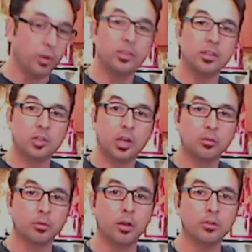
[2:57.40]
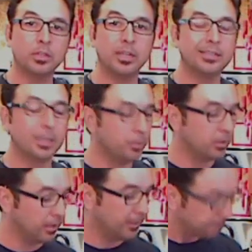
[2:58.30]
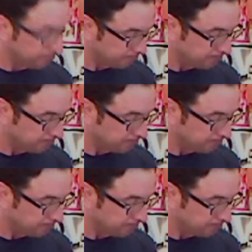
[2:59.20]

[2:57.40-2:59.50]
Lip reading: with the chuck roast, it typically